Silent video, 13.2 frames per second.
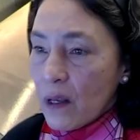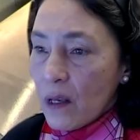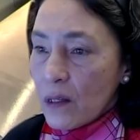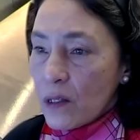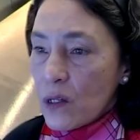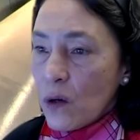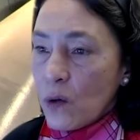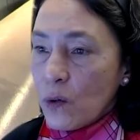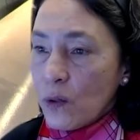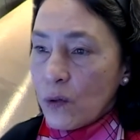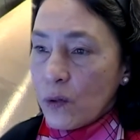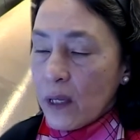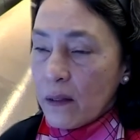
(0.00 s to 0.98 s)
So
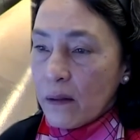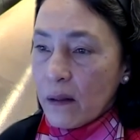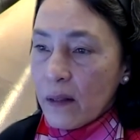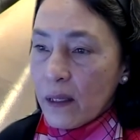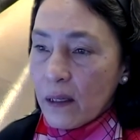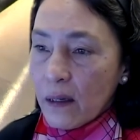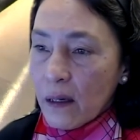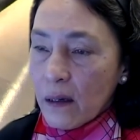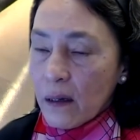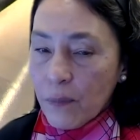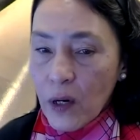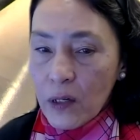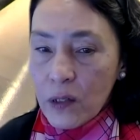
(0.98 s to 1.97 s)
you can, the uh,
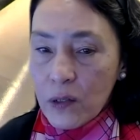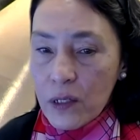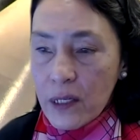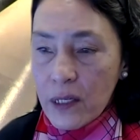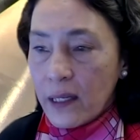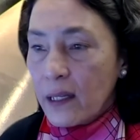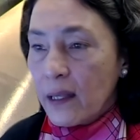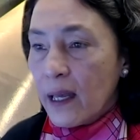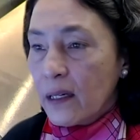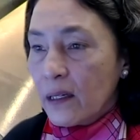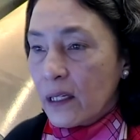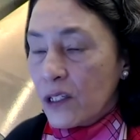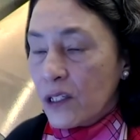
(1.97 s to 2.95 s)
particles can collide
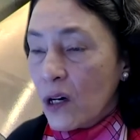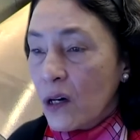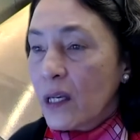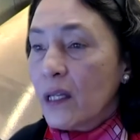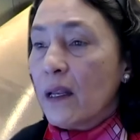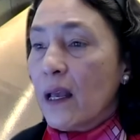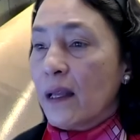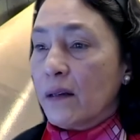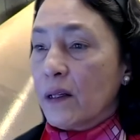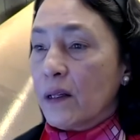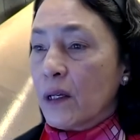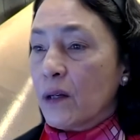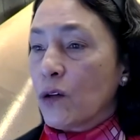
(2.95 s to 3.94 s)
on a target and
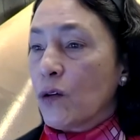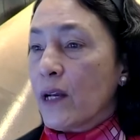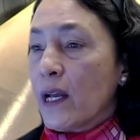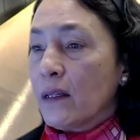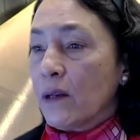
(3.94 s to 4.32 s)
you can create,